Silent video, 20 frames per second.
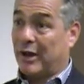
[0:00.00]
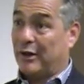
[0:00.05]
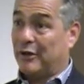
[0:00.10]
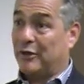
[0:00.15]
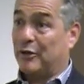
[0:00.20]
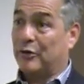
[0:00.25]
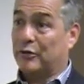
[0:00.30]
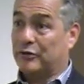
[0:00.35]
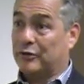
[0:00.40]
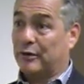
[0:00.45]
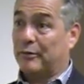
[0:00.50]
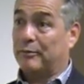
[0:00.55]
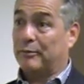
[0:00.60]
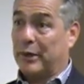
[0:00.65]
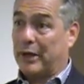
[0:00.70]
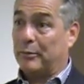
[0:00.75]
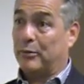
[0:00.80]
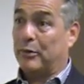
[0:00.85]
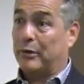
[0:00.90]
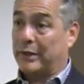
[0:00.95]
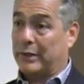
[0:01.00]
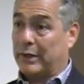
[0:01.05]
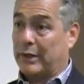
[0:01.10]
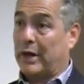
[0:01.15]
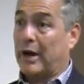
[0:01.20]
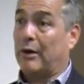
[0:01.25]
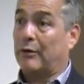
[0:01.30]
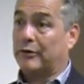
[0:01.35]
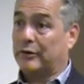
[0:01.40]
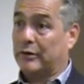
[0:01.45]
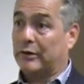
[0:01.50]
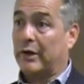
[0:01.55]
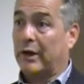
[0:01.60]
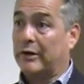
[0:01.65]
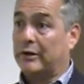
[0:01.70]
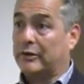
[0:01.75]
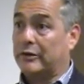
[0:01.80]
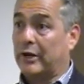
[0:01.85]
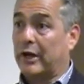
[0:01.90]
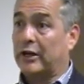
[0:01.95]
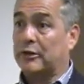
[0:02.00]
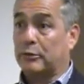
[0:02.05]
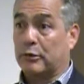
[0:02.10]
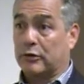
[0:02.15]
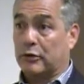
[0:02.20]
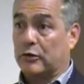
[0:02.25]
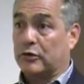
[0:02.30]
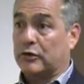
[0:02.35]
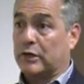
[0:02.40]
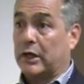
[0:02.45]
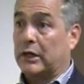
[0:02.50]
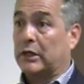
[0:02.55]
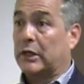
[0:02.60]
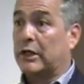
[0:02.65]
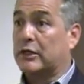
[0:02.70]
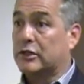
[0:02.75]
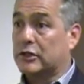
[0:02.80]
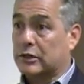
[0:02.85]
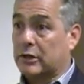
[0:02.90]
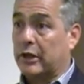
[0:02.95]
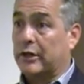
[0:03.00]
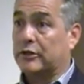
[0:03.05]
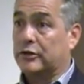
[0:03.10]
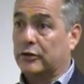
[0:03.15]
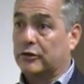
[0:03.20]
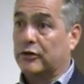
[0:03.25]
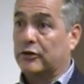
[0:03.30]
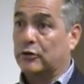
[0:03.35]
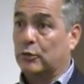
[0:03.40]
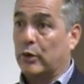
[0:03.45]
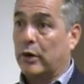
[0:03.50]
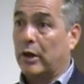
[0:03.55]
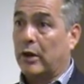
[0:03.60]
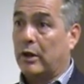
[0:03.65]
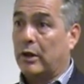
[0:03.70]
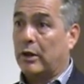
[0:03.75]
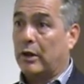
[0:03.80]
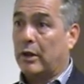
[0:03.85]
those people in the Congress of the United States, but those state legislatures as well.